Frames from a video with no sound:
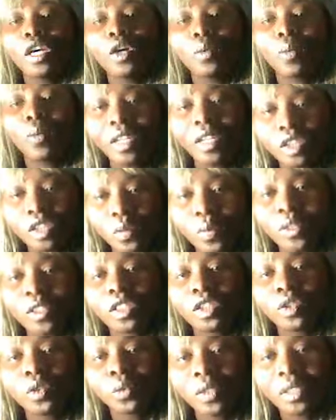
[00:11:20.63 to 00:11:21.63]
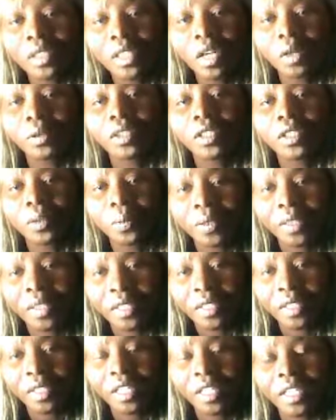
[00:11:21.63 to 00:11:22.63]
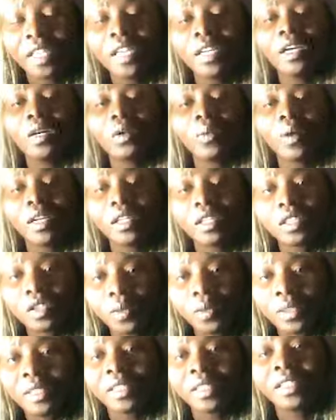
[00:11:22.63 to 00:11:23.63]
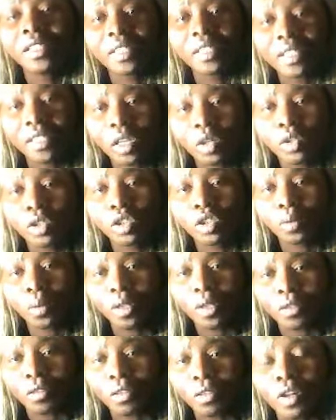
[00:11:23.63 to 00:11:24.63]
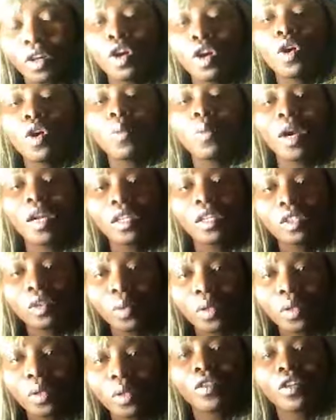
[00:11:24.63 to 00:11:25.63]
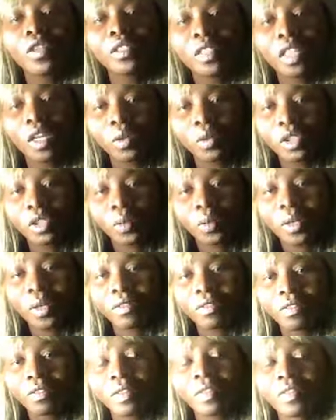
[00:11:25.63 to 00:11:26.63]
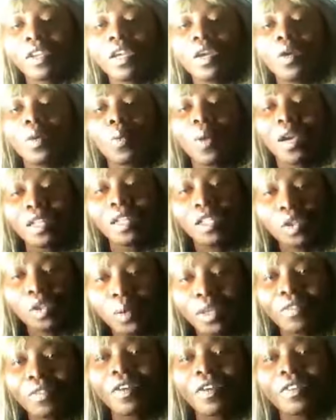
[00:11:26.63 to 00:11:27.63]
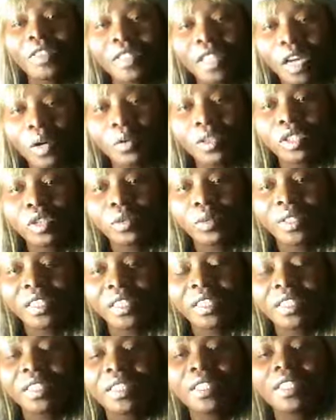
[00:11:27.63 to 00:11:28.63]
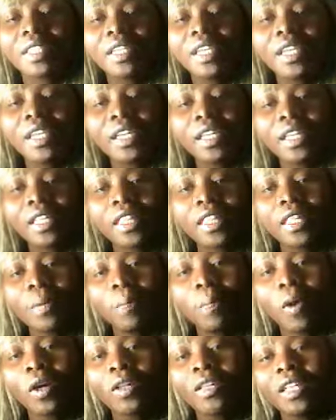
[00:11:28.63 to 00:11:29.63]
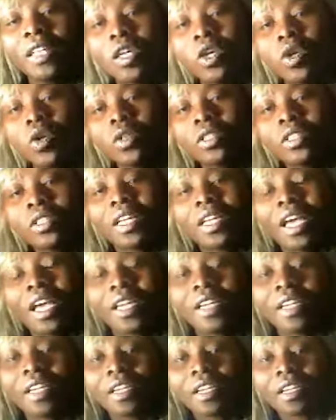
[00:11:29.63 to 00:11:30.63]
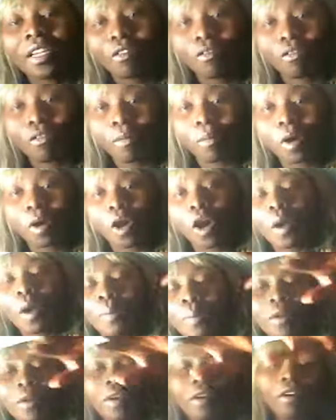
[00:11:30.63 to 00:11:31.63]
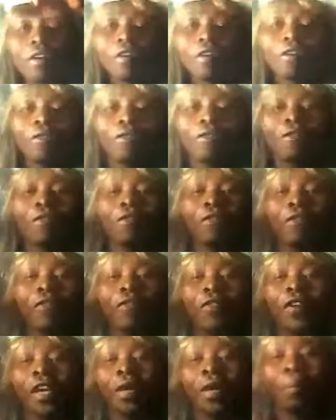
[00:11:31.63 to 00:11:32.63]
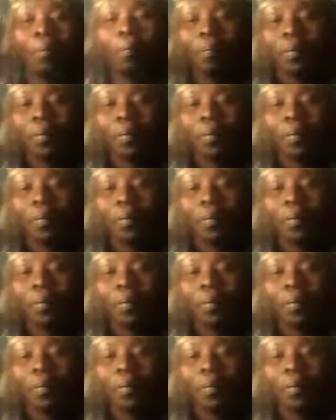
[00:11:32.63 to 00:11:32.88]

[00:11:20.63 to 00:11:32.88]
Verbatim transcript: And why the 22 is now the 23? And why the 23 is now the 24? Why the 24 is now the 25? Why the 25 is now the 26? The body goes like from up, flip,